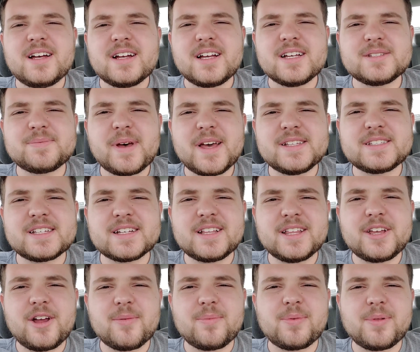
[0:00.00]
Because
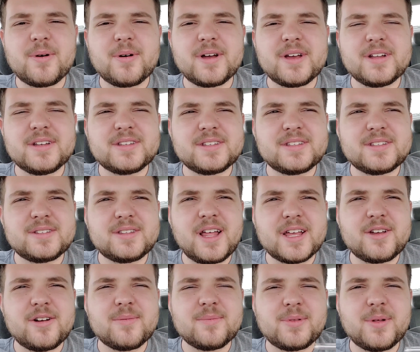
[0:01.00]
basically your
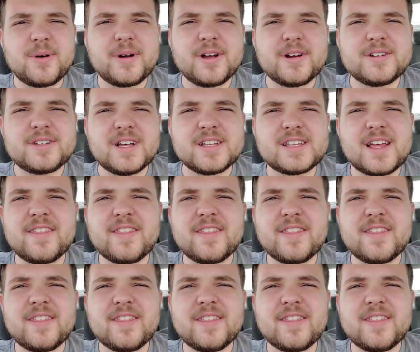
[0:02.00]
employer does,